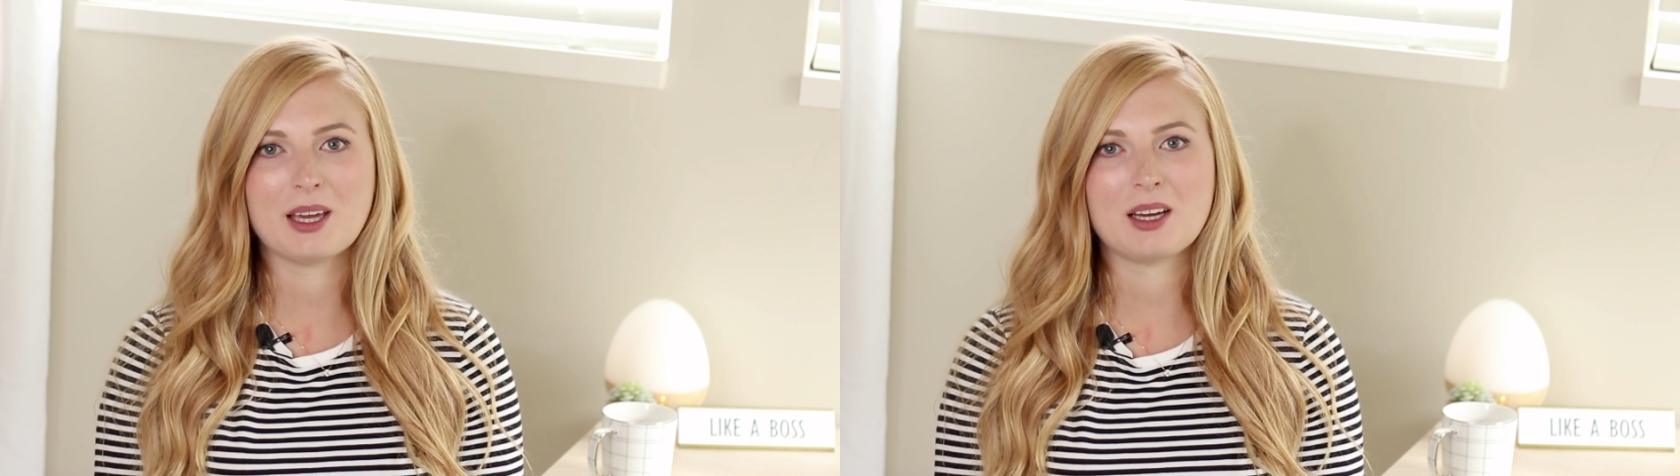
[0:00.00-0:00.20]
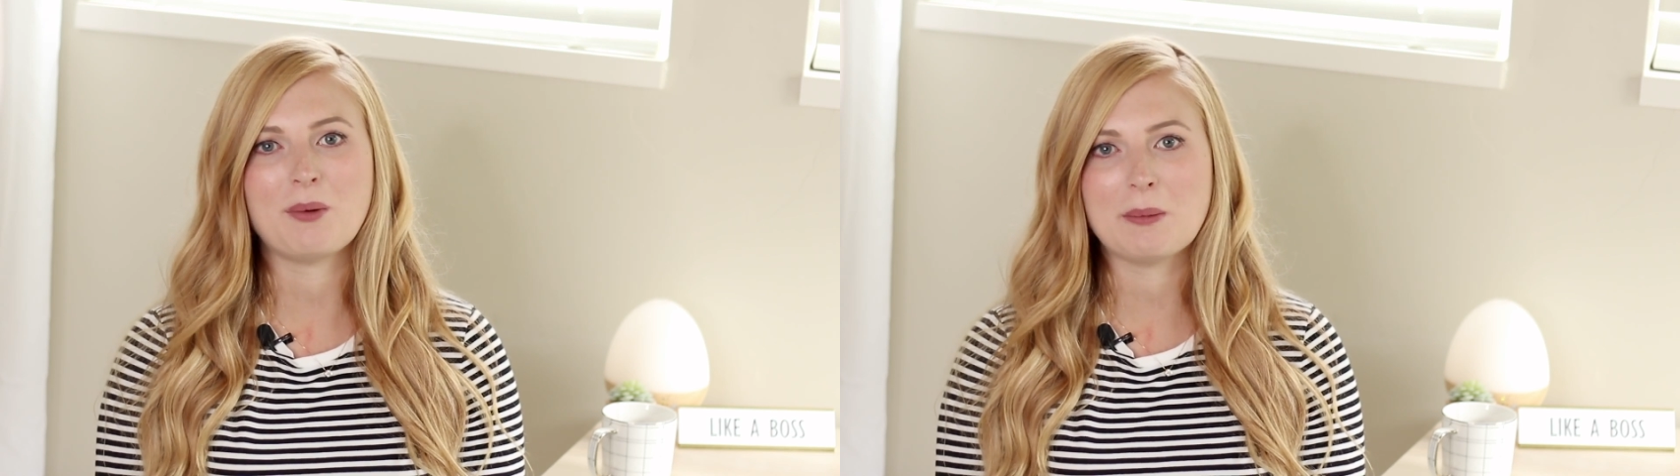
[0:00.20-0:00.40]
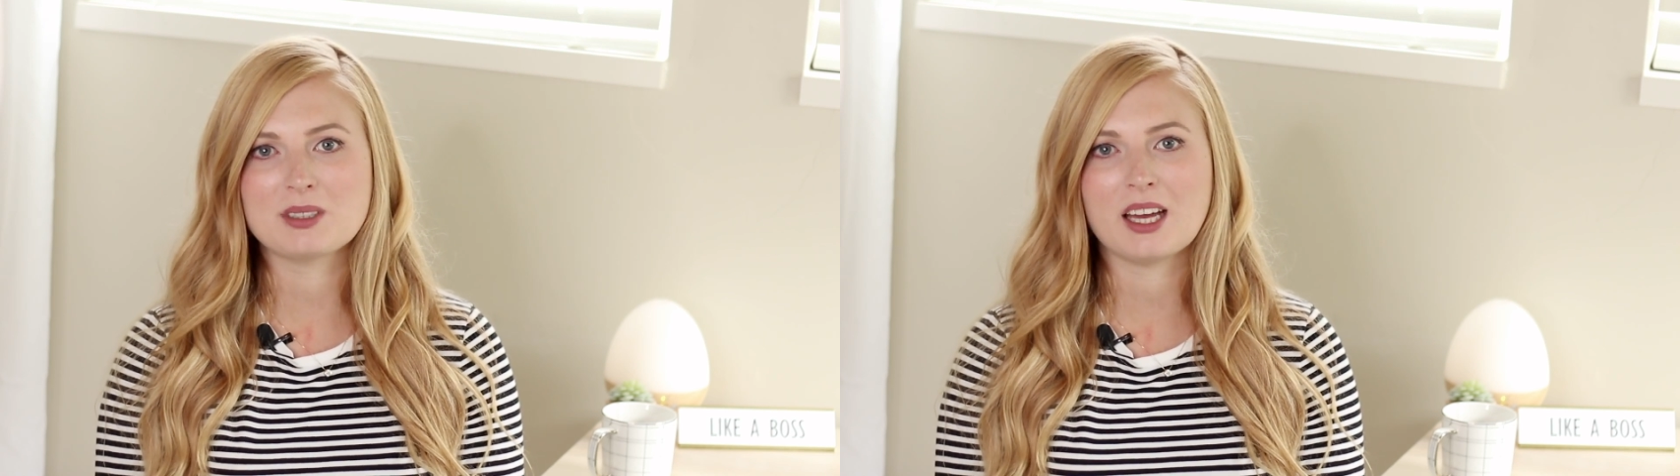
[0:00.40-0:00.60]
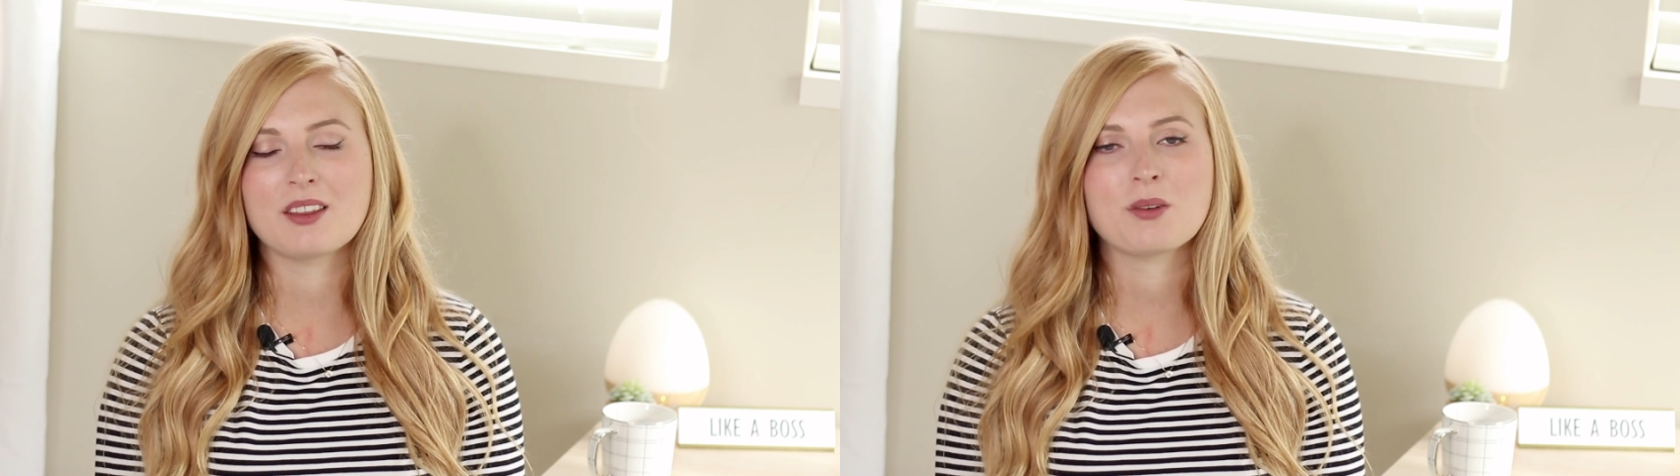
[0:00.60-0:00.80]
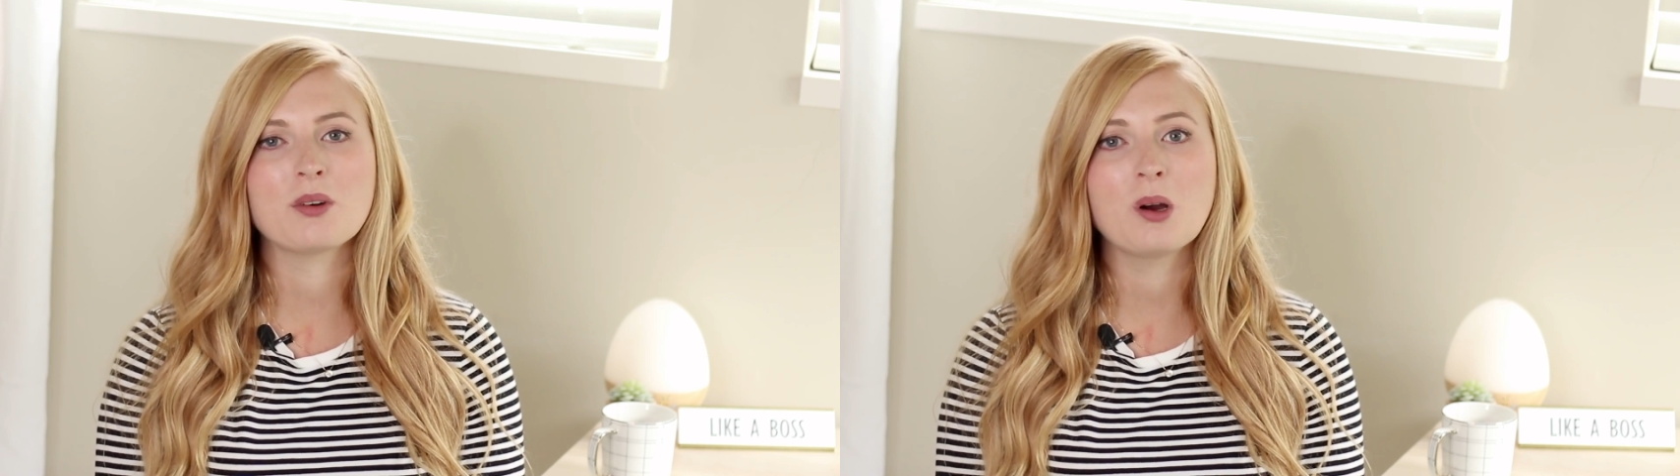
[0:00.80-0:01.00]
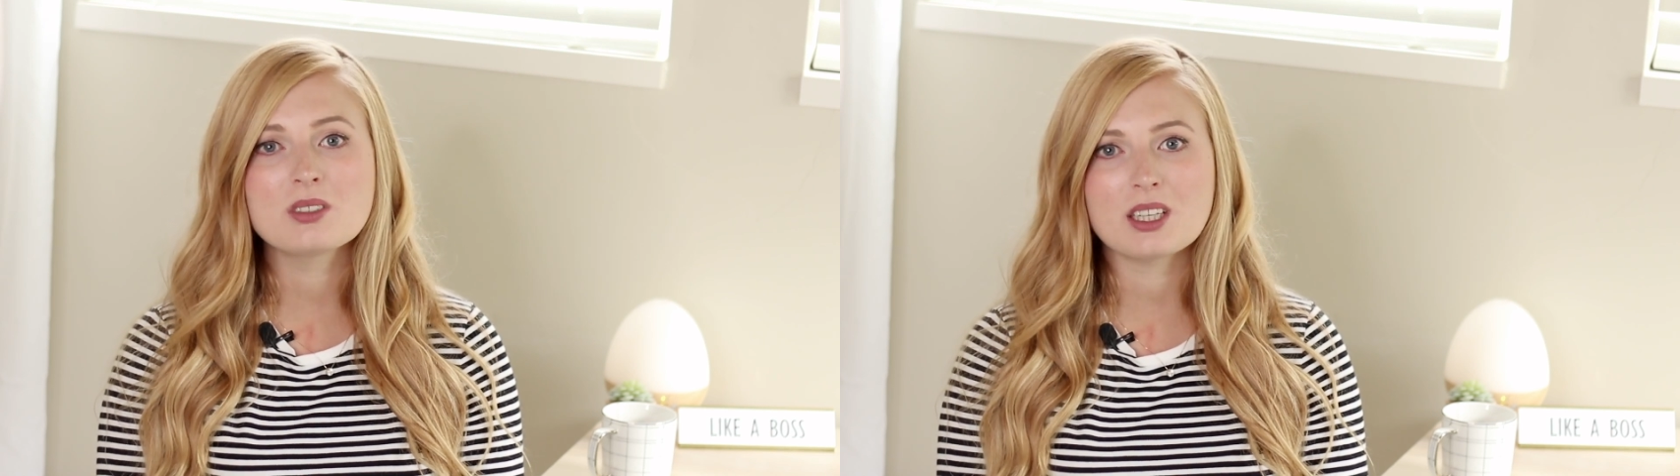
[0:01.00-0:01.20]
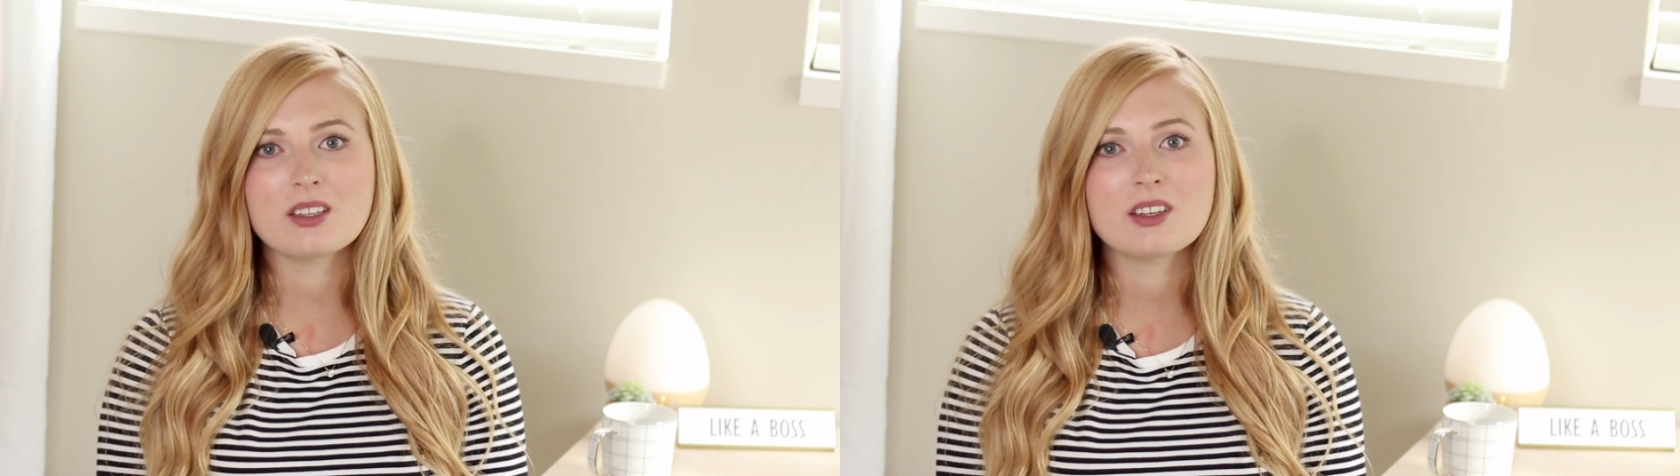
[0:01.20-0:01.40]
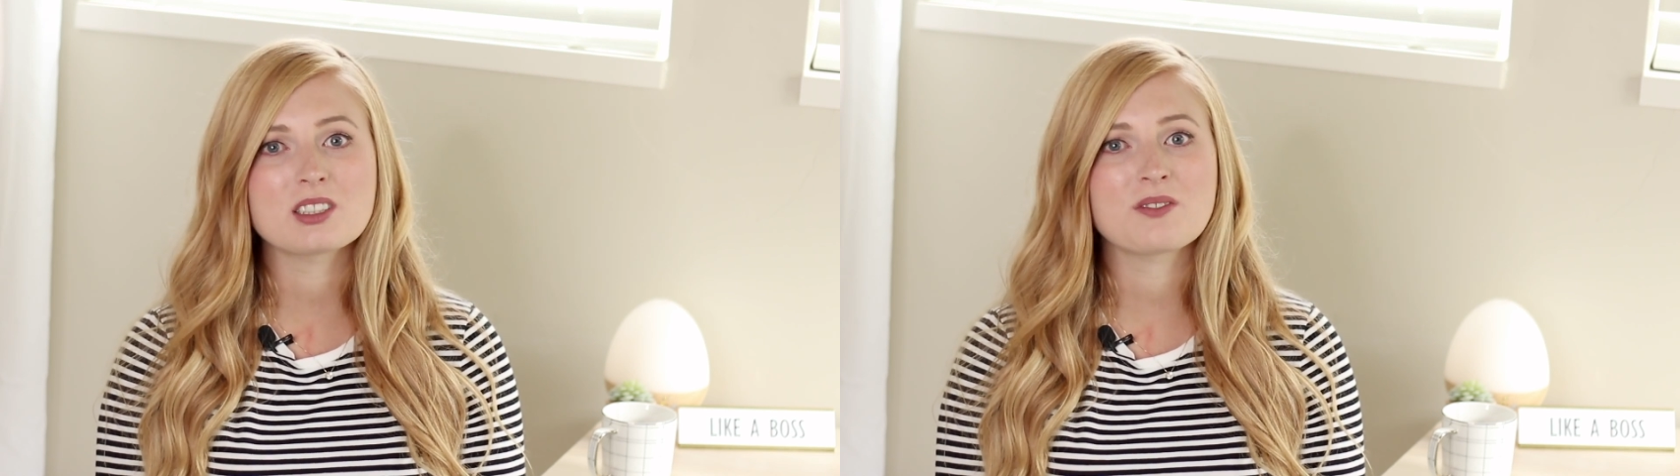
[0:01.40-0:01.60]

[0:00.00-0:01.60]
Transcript: make a website through Hostinger.